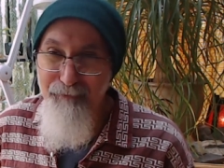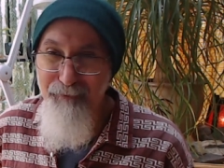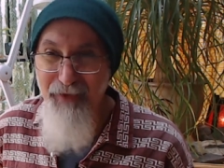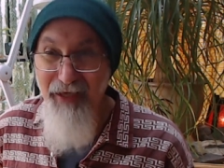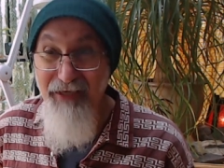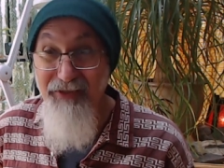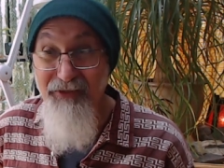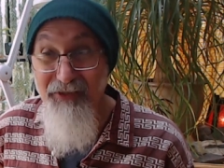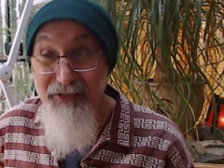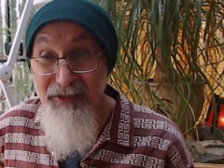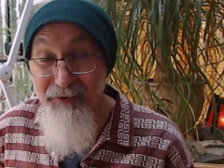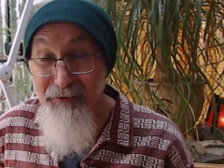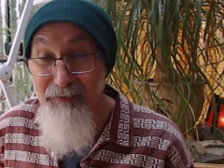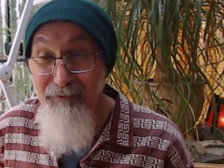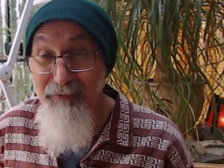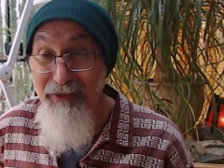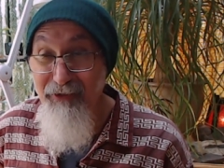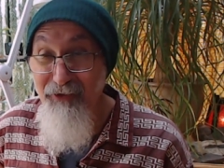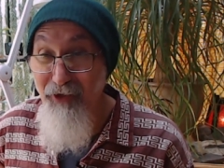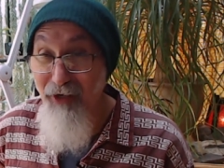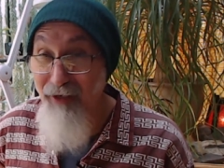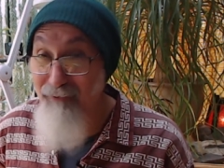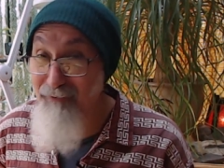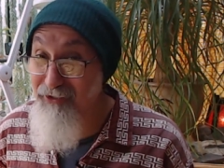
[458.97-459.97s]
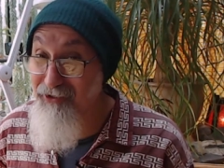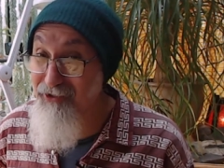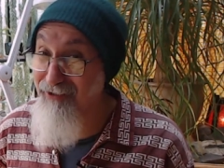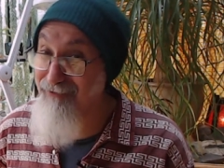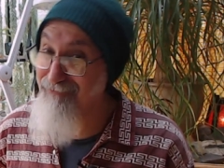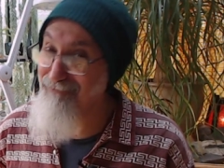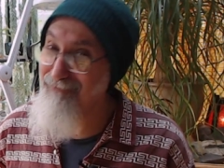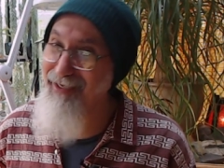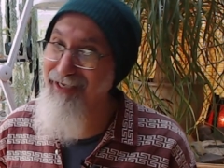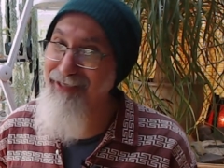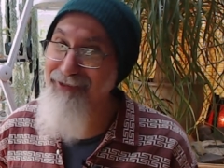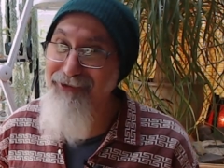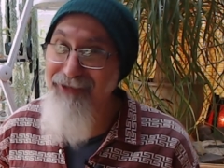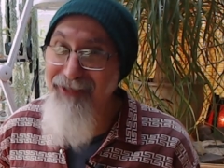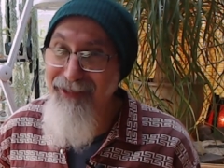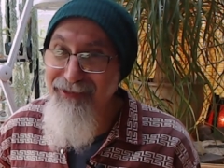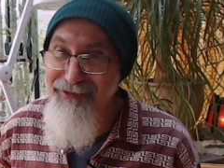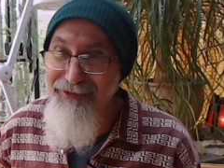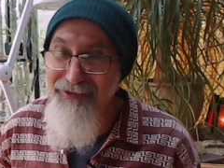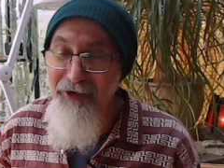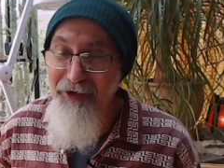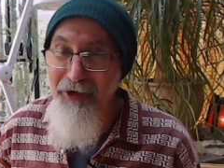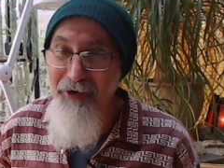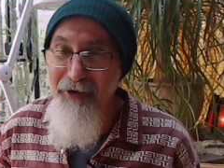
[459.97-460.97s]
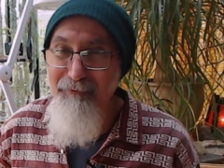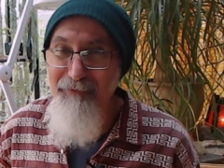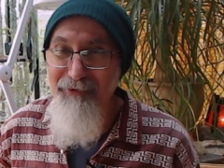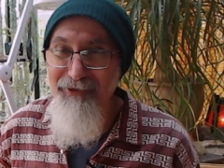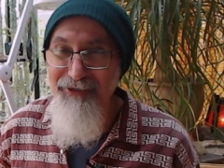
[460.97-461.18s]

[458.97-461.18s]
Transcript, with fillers: I used to spend comic shop, man. You guys saw how much